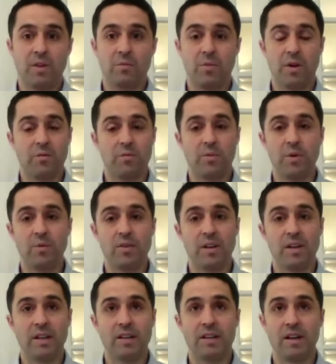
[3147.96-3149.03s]
We, we would
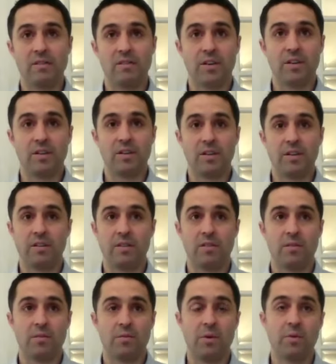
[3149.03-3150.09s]
like to have another,
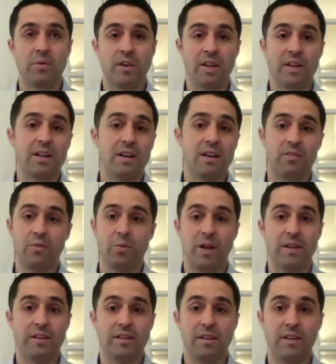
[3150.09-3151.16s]
we would like to have
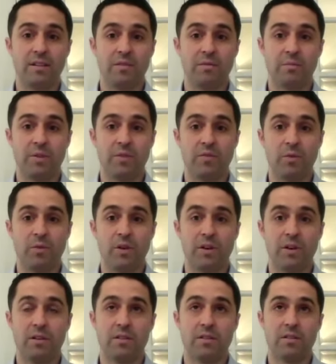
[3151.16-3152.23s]
20
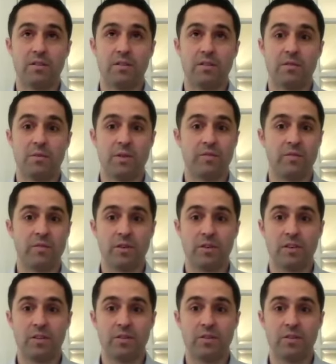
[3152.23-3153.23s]
before we're 40.